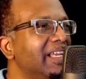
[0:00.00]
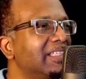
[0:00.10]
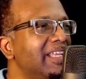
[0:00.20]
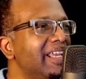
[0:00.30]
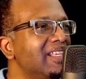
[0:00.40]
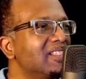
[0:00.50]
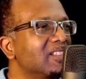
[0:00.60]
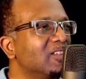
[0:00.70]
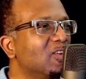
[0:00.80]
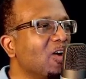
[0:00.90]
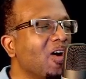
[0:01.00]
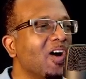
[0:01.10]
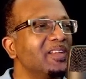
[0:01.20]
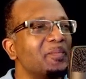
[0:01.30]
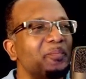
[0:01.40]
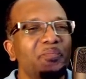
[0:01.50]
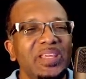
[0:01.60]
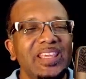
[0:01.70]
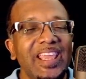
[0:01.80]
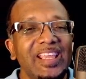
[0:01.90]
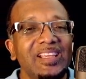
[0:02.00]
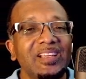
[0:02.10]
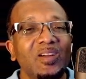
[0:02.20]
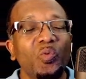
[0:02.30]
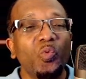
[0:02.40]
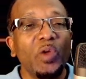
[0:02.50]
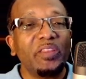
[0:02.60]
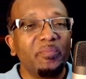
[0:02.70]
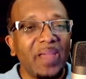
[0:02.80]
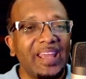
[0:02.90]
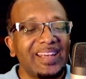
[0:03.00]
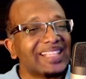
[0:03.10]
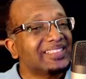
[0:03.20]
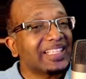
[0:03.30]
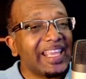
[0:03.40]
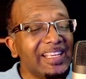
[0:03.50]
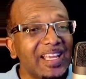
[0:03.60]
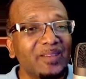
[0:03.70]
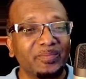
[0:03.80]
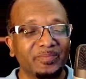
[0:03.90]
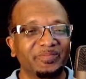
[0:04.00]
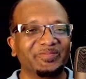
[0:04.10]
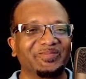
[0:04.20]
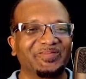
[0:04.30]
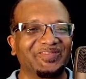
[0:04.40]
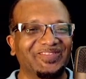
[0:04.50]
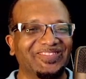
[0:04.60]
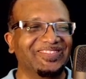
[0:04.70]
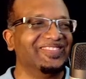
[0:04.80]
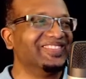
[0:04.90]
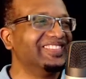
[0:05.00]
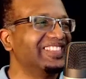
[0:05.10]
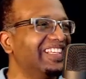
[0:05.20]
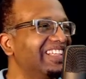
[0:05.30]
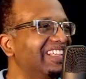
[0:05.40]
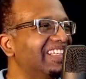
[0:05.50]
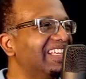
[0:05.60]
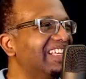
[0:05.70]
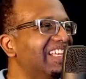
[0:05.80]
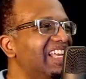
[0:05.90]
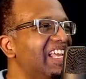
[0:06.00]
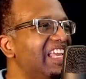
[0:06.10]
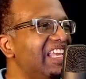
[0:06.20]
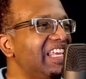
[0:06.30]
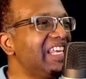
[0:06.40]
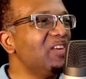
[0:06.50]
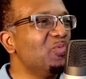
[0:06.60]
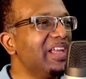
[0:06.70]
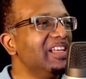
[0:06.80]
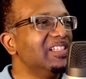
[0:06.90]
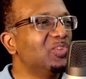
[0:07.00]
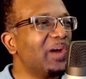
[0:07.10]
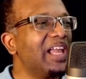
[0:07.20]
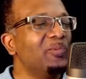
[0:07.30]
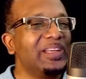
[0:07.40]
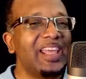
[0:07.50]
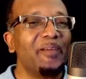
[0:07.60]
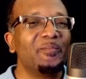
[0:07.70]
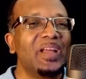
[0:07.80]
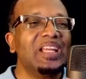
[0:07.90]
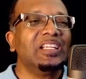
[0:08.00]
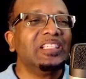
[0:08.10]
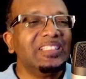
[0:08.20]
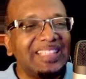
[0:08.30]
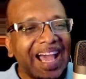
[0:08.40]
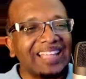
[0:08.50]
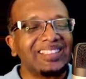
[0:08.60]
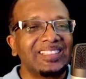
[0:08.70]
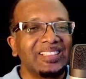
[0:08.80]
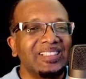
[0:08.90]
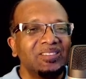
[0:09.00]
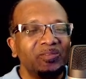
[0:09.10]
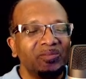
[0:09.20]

It is God being with men. That's the kingdom. Okay? He will dwell with him. That,